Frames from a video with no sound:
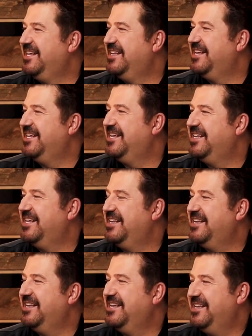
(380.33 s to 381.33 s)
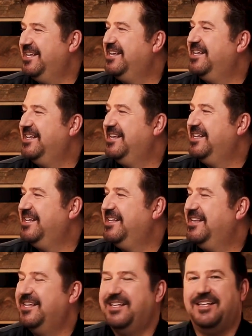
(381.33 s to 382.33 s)

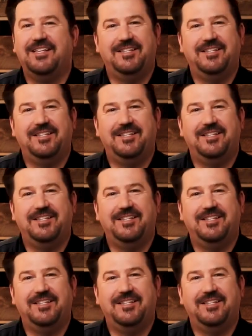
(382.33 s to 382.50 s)
(not speaking)